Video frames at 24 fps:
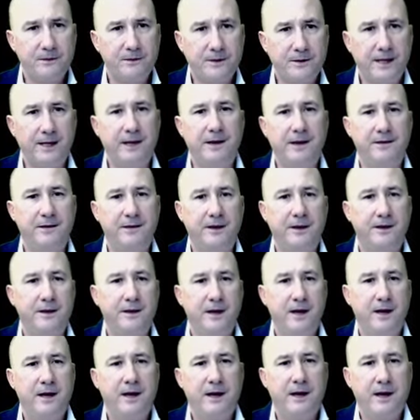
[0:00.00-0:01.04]
to get it done.
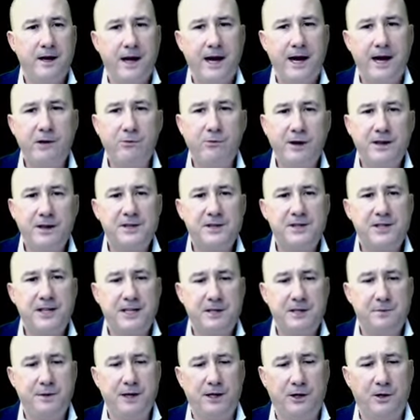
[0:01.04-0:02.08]
Anyway, the 6
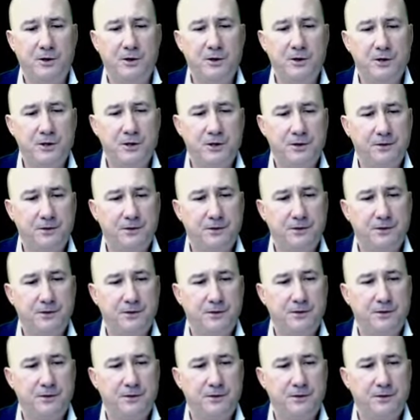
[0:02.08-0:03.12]
pillars,
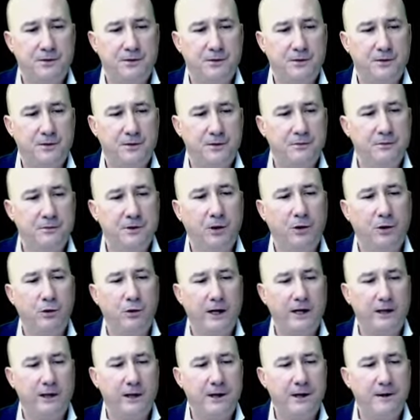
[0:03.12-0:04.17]
real
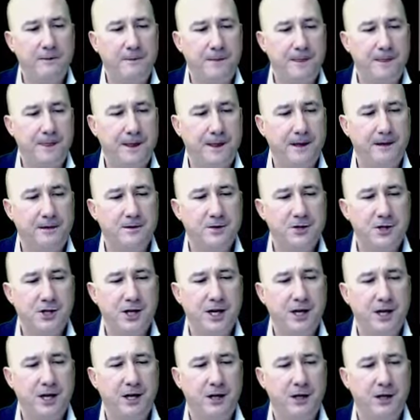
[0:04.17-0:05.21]
quickly:
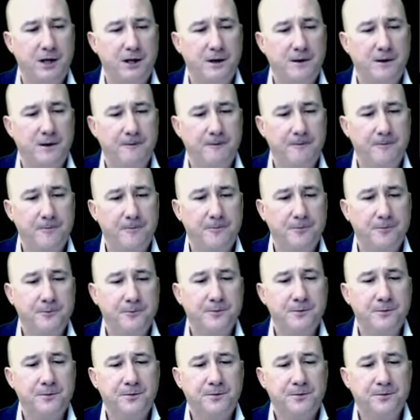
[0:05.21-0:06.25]
Qigong,
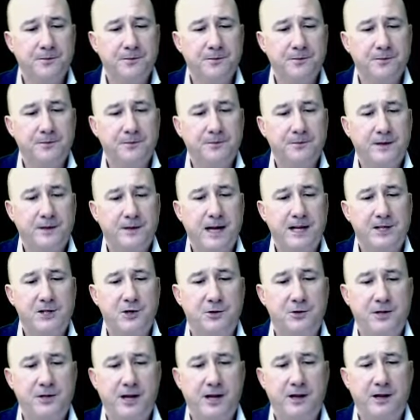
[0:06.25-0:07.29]

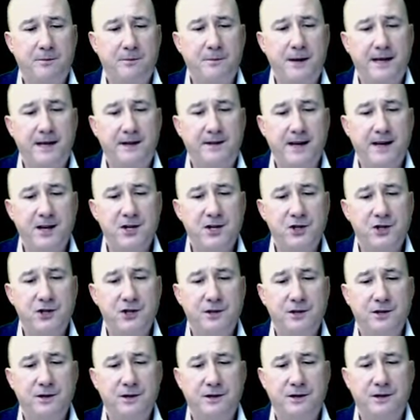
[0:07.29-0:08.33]
esoteric meditation,
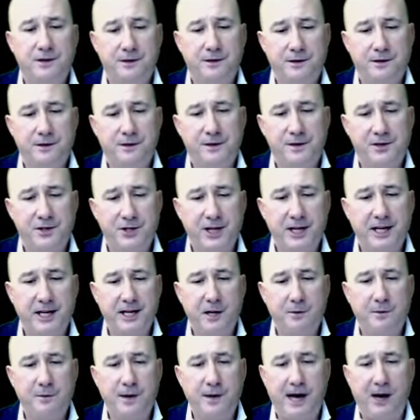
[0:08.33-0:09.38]

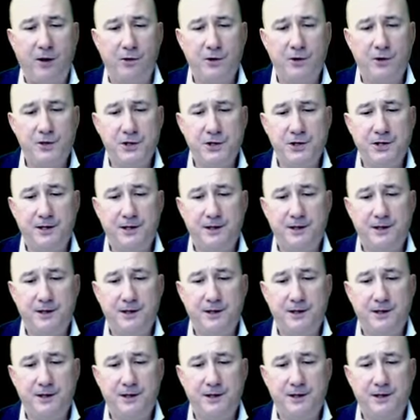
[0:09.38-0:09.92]
psychic powers.